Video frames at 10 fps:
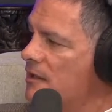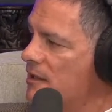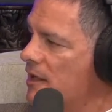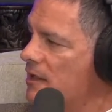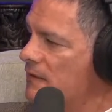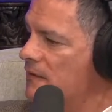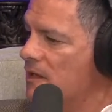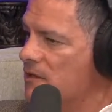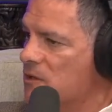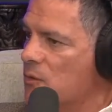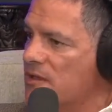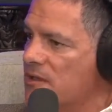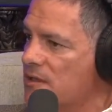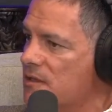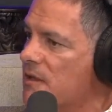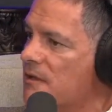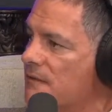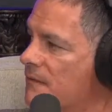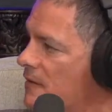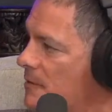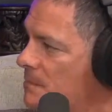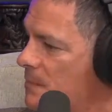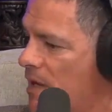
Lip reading: the negative consequences of the